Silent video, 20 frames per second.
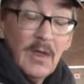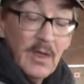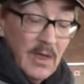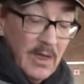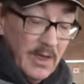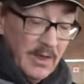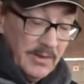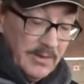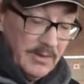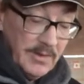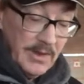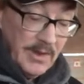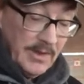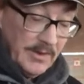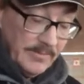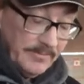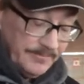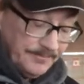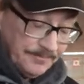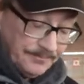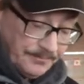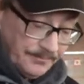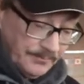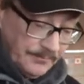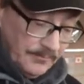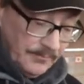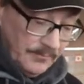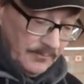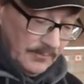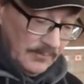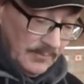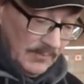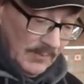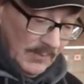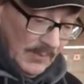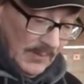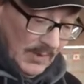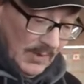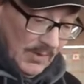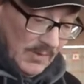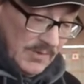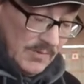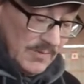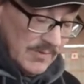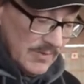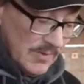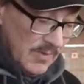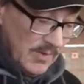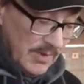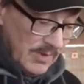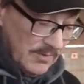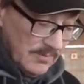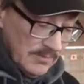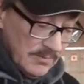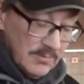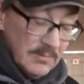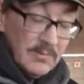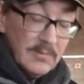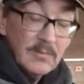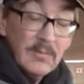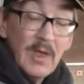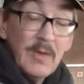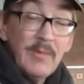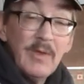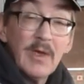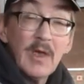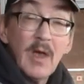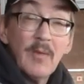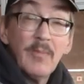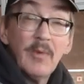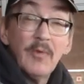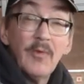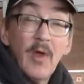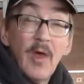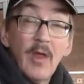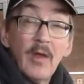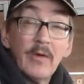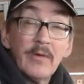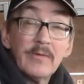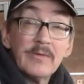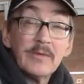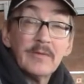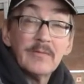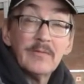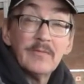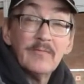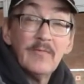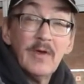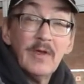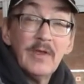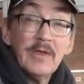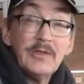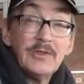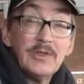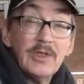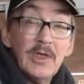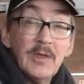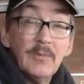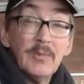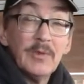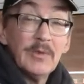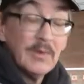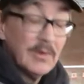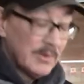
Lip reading: And those ones are only maybe a couple dollars. Really cheap.